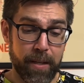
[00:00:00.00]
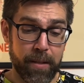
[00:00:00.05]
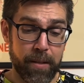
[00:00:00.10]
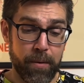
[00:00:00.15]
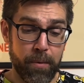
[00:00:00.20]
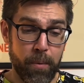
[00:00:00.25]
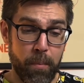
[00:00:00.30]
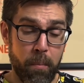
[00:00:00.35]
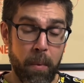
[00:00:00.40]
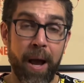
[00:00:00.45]

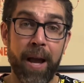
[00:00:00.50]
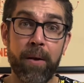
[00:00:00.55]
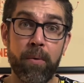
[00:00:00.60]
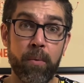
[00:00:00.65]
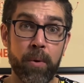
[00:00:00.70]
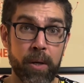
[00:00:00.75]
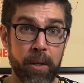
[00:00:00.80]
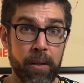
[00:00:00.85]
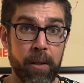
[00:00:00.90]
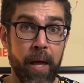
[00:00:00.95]
might
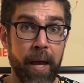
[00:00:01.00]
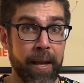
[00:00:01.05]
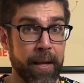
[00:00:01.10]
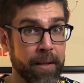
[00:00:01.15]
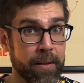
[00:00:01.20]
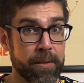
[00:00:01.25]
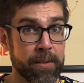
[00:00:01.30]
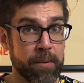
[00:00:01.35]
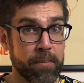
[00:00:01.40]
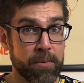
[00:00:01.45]
want to
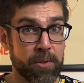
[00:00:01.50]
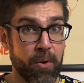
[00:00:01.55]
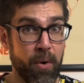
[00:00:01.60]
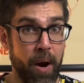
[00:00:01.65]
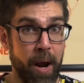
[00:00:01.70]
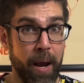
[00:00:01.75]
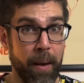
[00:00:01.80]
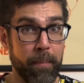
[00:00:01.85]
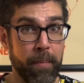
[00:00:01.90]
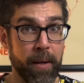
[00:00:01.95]
like and
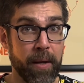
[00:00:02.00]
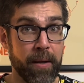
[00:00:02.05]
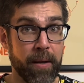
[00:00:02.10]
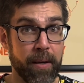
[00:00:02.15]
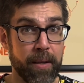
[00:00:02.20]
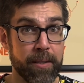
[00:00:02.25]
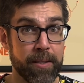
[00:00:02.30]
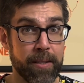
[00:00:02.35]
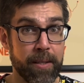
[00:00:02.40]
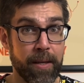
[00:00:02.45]
subscribe,
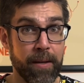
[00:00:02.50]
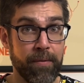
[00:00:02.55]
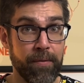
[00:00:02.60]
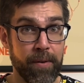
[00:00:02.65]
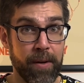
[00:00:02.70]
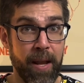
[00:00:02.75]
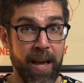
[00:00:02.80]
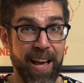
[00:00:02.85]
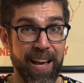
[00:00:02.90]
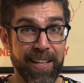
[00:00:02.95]
because
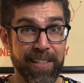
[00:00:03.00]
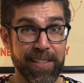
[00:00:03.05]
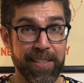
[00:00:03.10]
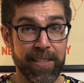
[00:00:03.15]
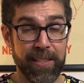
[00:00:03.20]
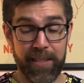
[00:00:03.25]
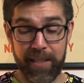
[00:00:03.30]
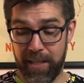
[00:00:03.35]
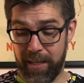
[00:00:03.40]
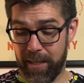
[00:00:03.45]
if not,